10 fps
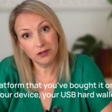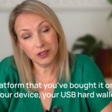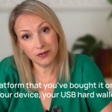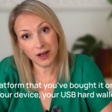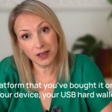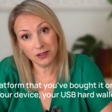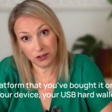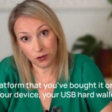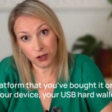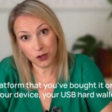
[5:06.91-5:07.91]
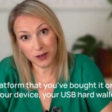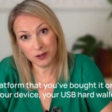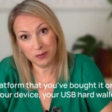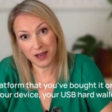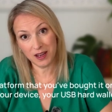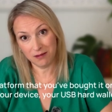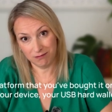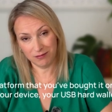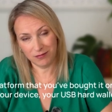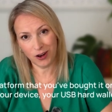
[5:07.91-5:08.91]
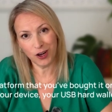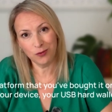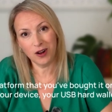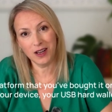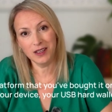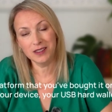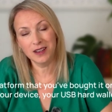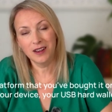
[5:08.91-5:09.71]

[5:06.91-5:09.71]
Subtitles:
device, your USB hard wallet.